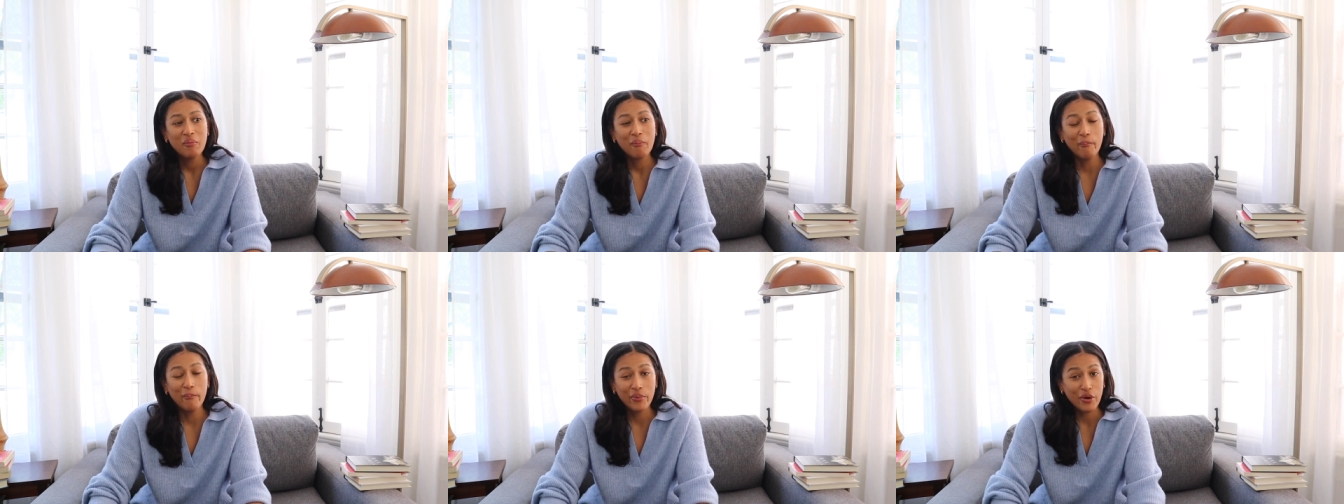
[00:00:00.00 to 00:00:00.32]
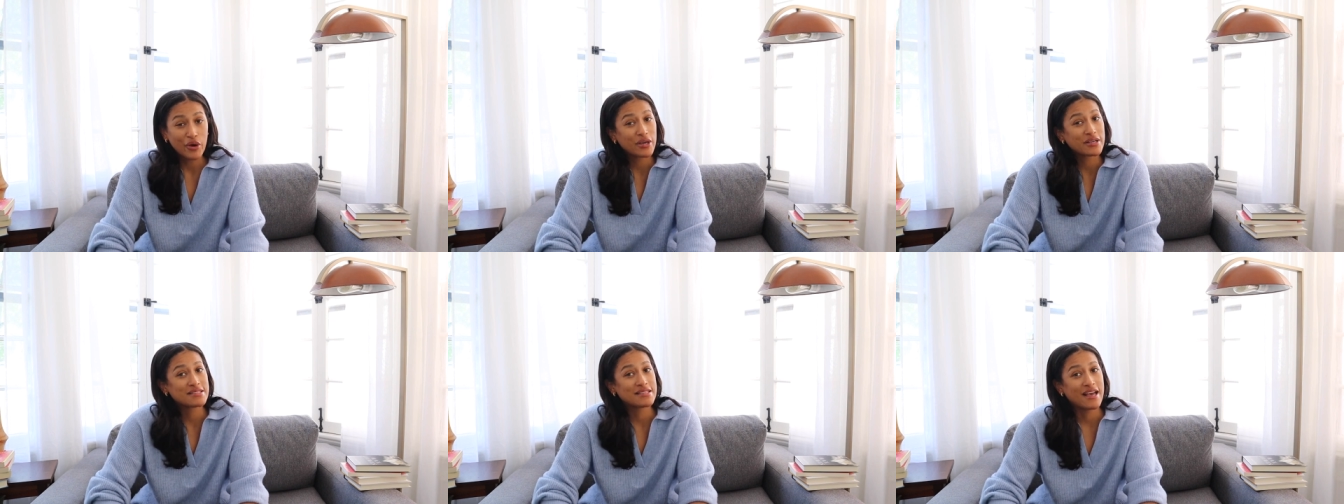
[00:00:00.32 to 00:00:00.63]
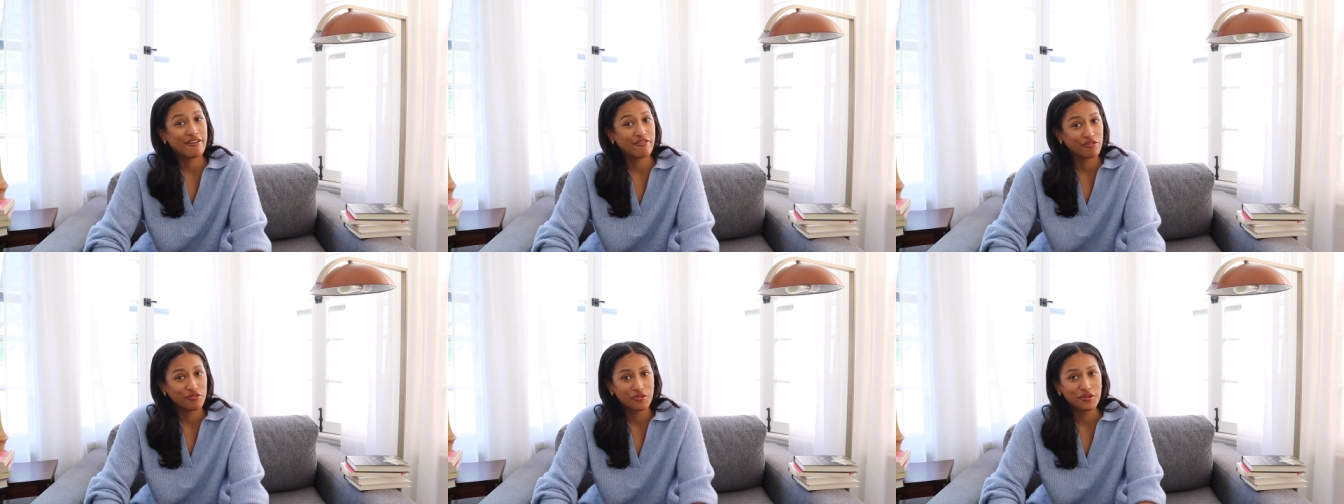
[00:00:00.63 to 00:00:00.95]
Books
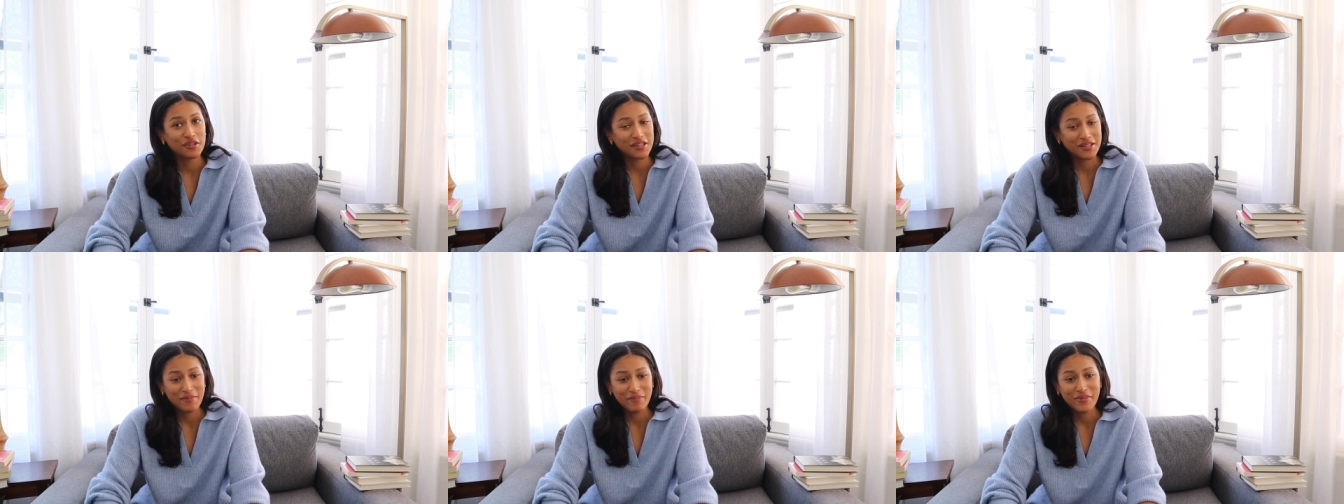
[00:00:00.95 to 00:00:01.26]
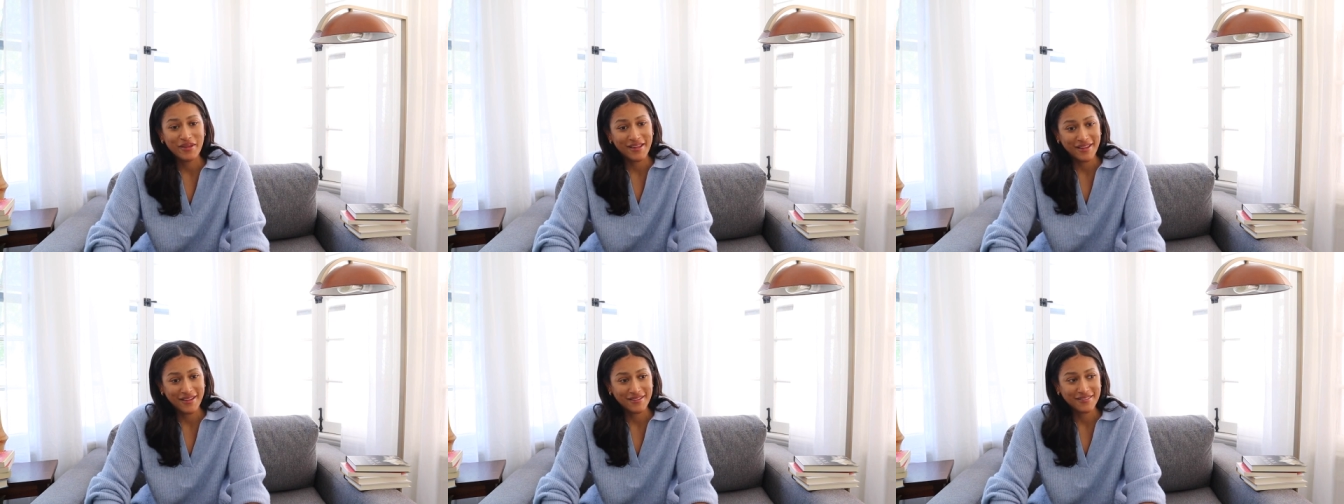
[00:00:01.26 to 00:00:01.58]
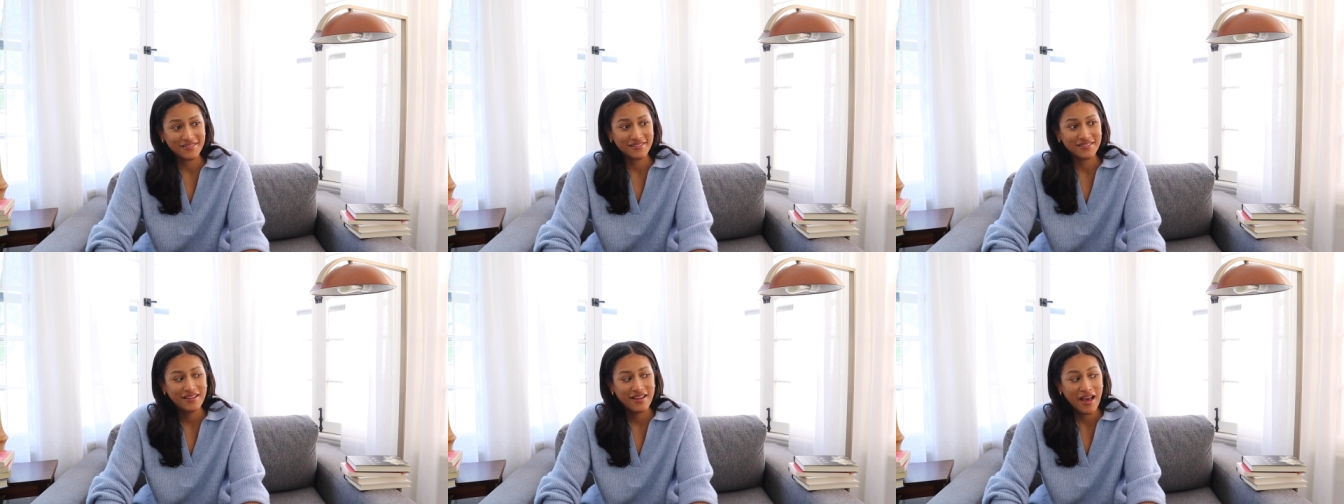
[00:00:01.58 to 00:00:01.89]
have really
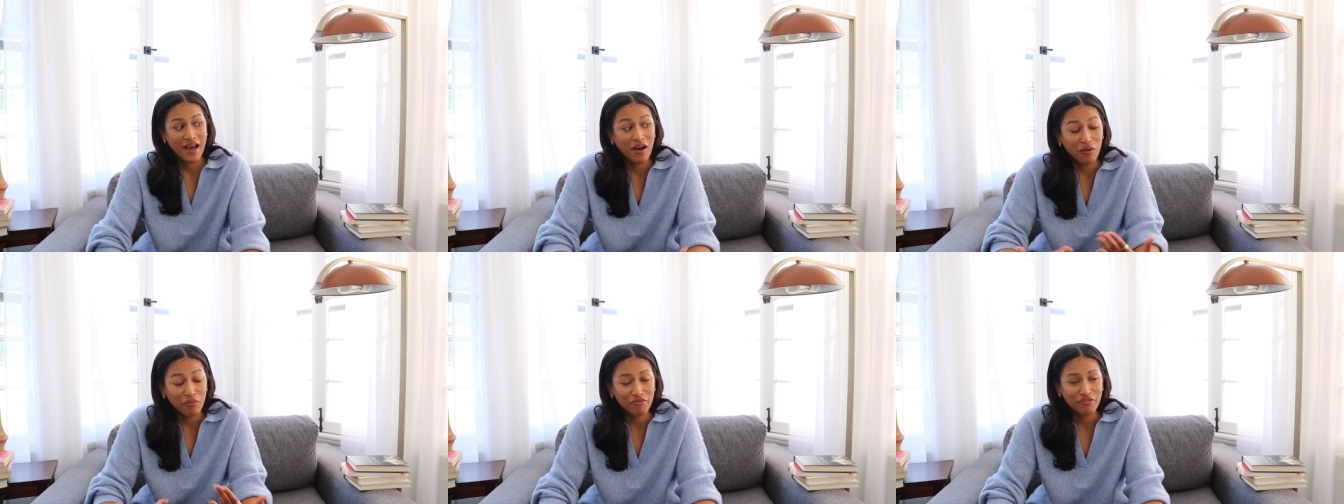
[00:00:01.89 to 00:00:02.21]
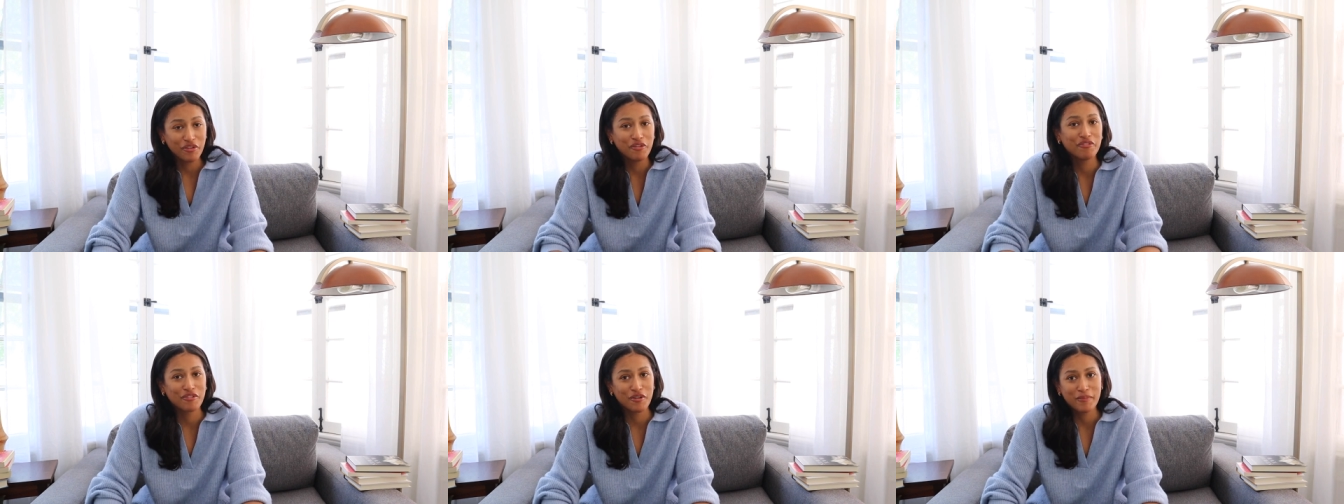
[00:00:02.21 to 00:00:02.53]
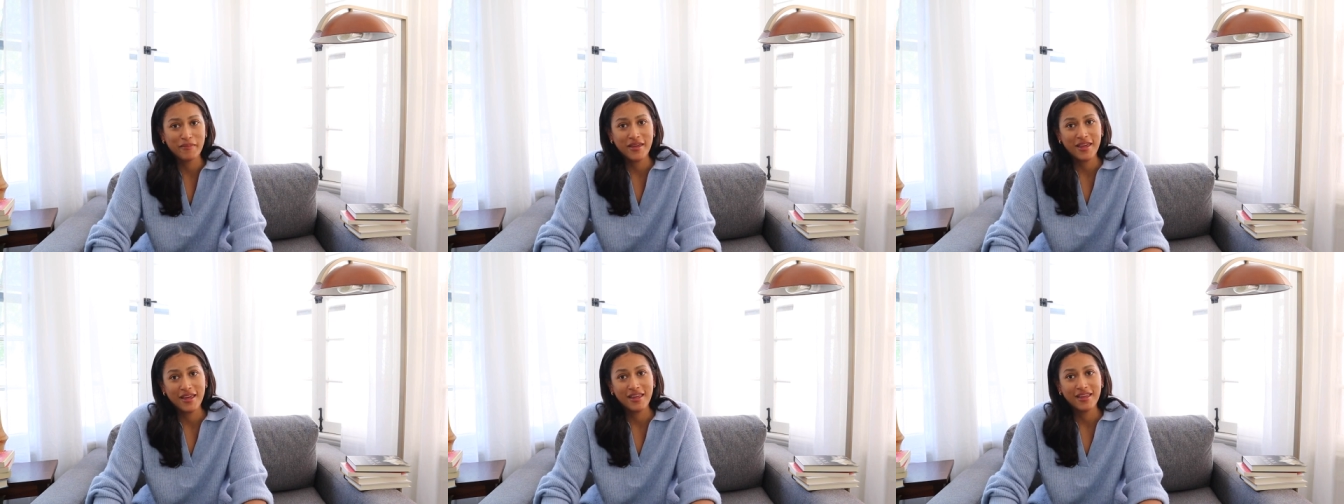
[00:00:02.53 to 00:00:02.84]
been helpful for
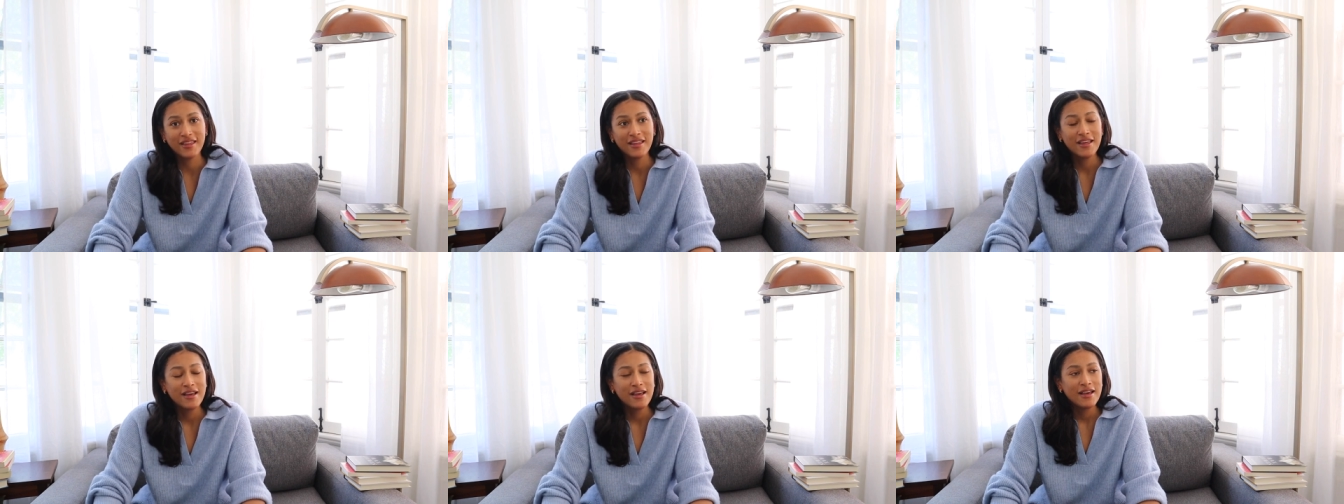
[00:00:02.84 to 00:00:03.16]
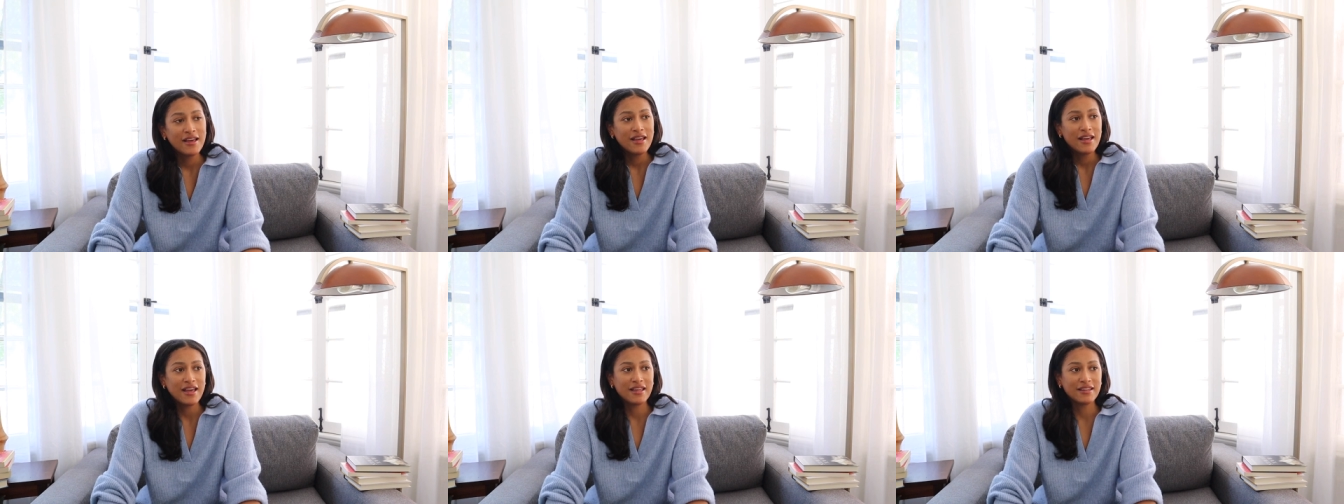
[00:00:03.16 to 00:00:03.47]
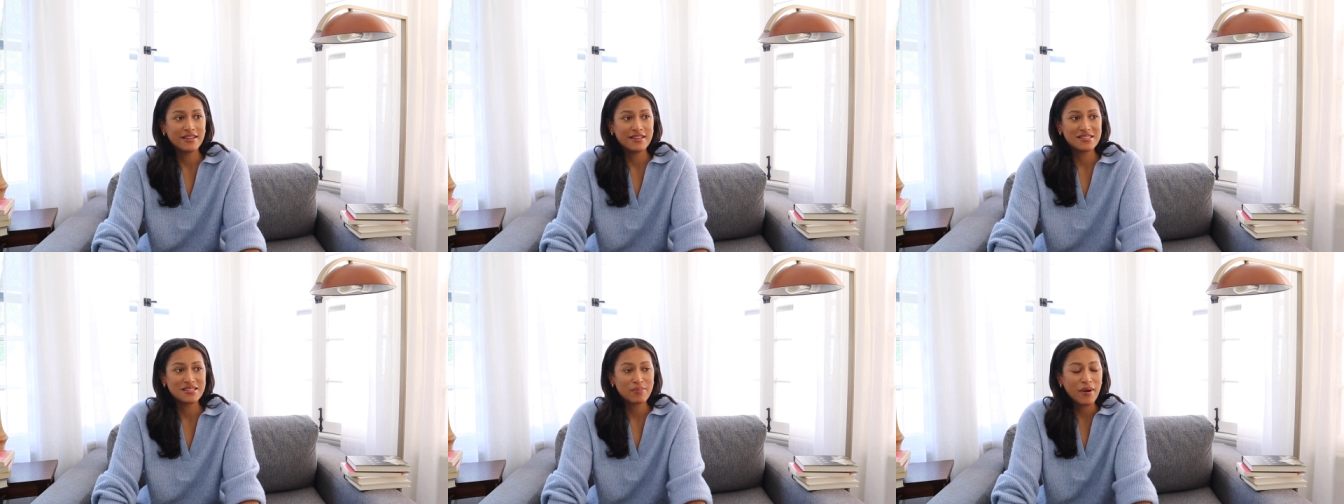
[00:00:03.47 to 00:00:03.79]
me in
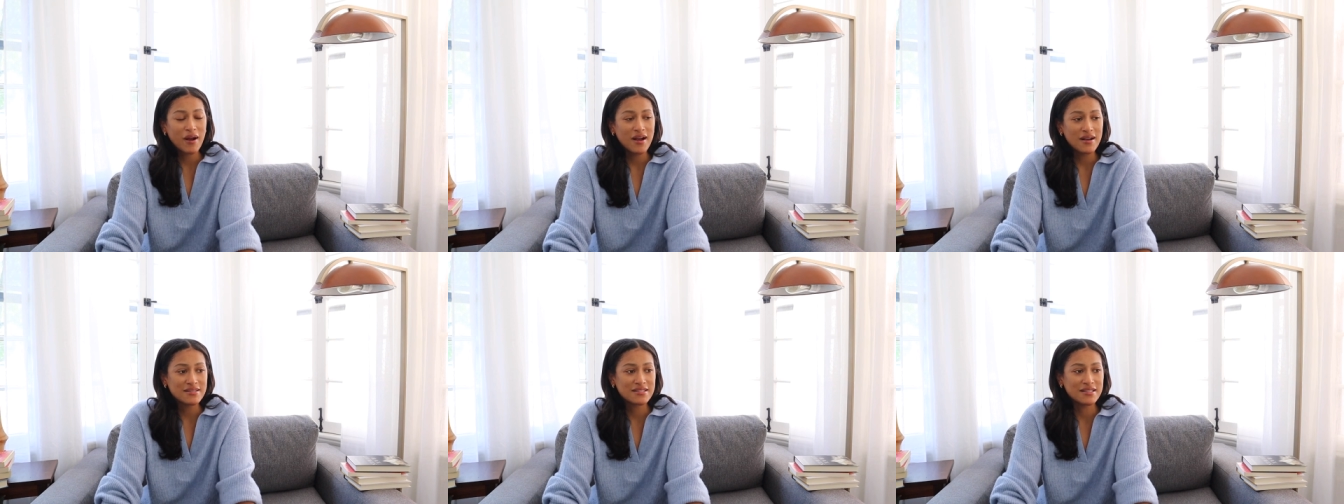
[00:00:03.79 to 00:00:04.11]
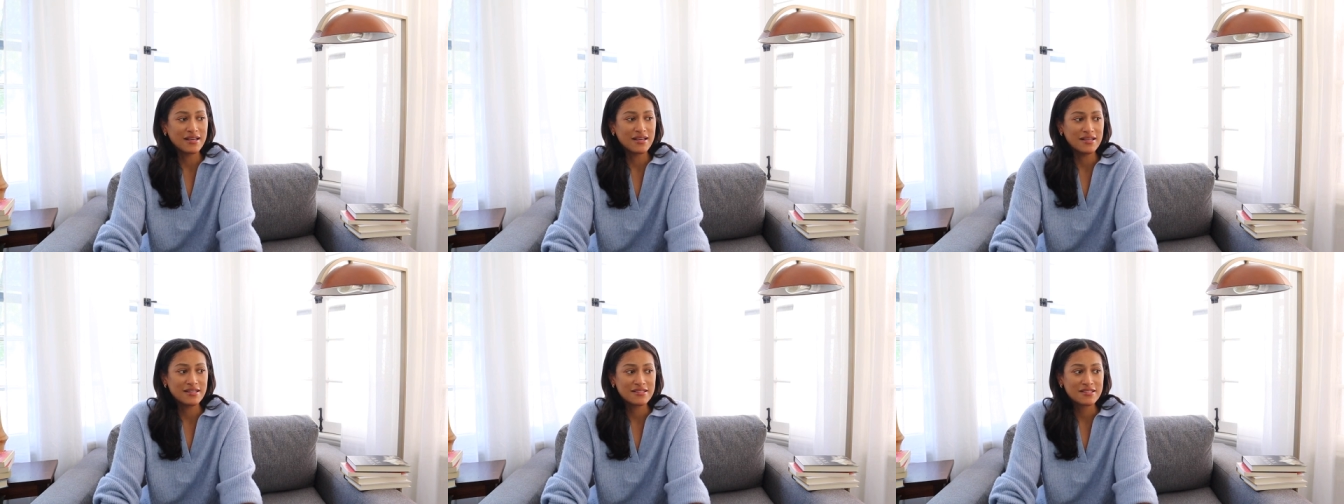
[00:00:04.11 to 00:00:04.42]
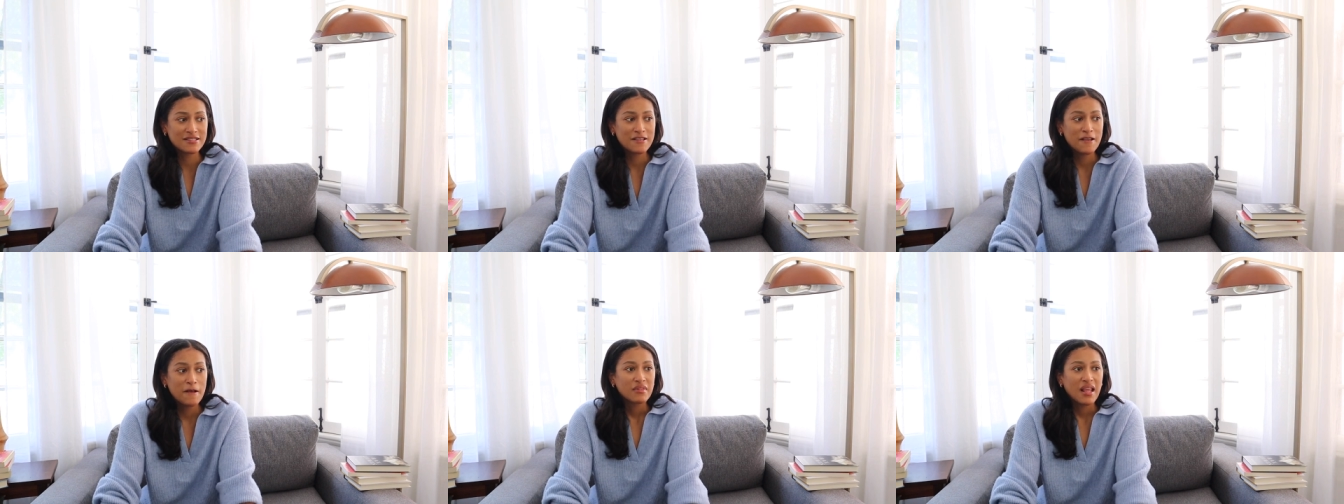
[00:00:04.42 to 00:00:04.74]
this
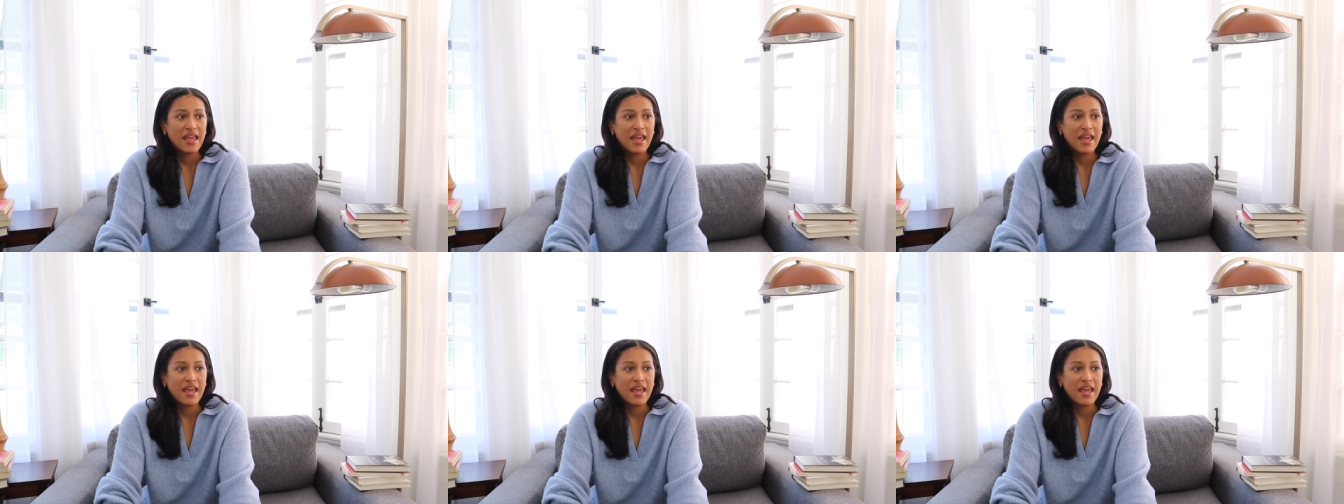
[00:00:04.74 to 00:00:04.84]
process.